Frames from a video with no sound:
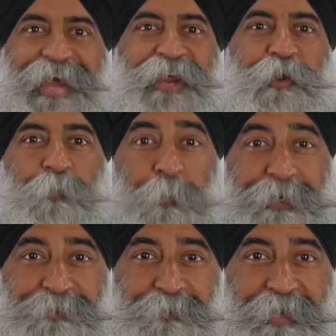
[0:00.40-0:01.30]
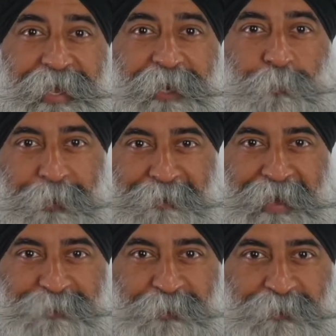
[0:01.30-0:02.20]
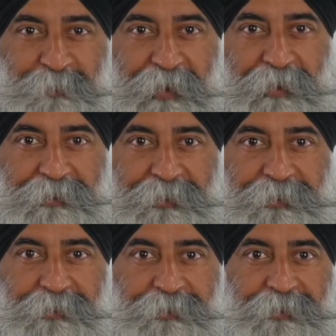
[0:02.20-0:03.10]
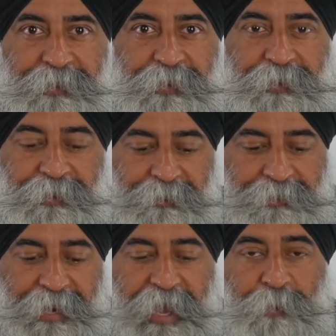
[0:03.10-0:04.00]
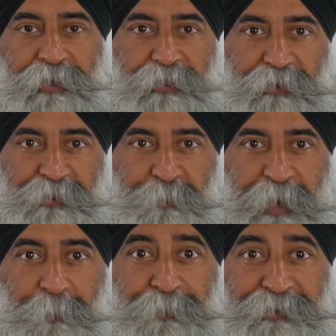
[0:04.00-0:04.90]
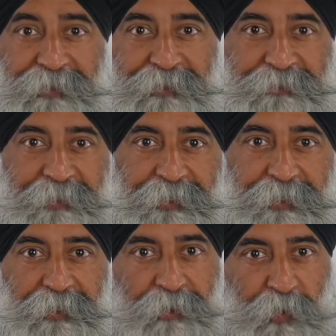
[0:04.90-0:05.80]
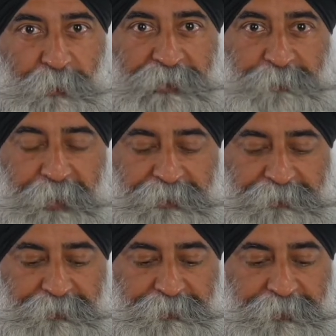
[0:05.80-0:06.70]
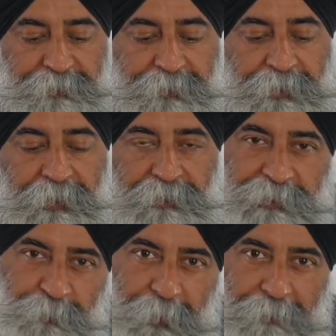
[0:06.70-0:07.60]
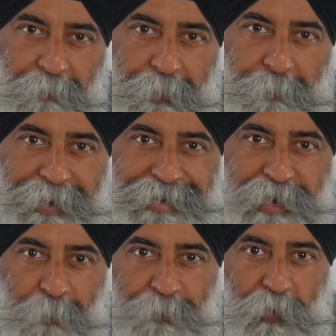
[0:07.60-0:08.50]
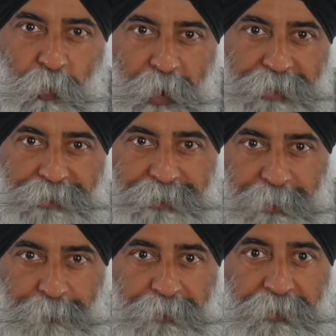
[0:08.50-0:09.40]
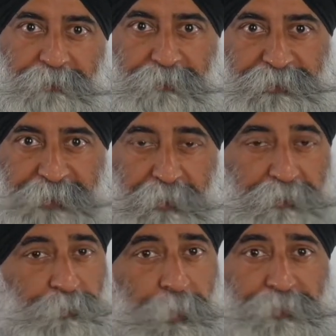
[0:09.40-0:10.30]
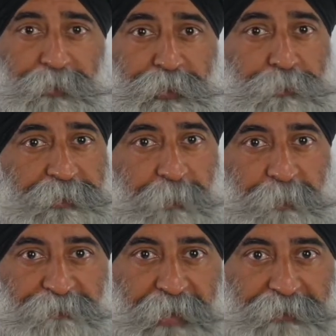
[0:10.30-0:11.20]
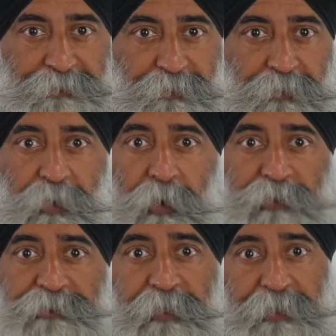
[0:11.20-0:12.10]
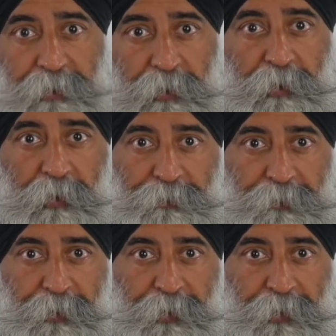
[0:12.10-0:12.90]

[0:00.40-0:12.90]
Rick Dulai, Remax Metropolitan. Today I want to talk to you about pre-listing home inspections. This is probably my number one tip for sellers, whether they're using a professional or selling on their own.